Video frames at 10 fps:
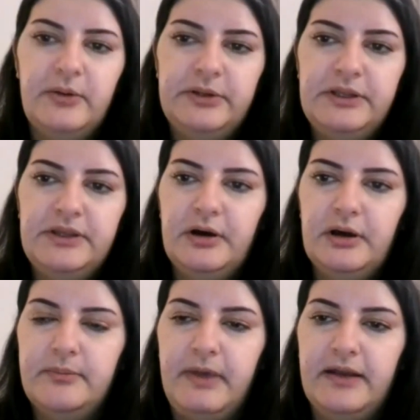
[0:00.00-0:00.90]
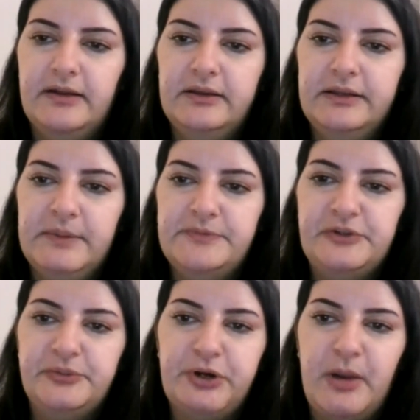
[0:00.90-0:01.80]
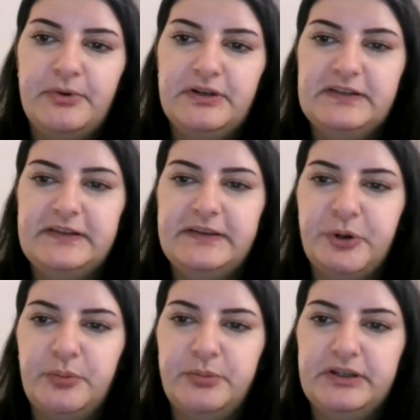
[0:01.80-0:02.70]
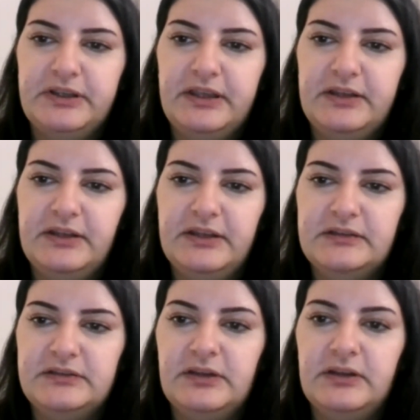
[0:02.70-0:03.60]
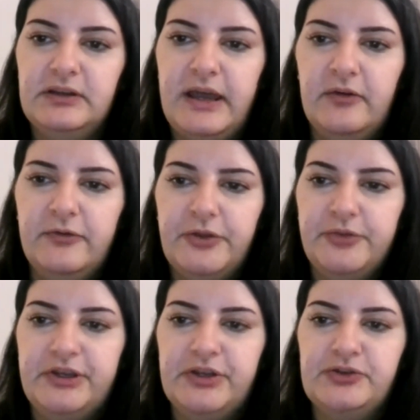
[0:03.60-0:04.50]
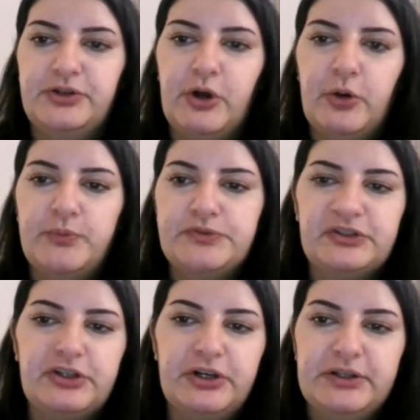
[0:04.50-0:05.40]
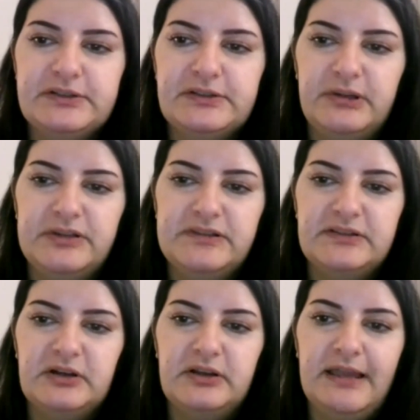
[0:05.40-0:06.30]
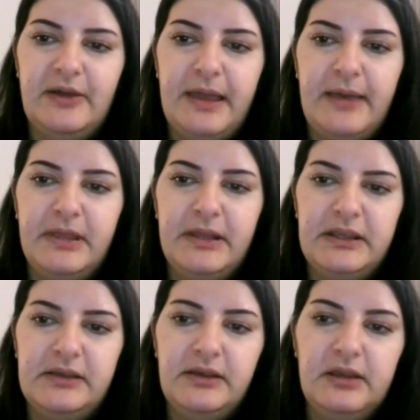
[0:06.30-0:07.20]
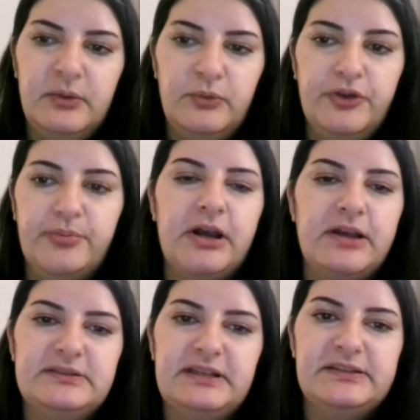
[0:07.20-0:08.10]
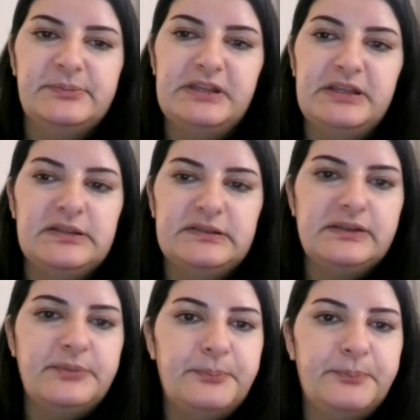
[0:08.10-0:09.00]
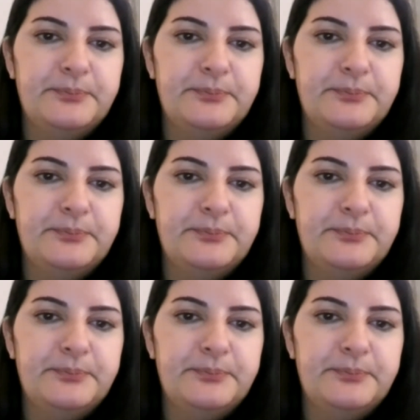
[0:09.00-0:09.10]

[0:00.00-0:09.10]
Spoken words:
county automatically upzone properties like Bowman Canyon to allow for 300 homes? Current zoning does not allow that many. And will the process be easy?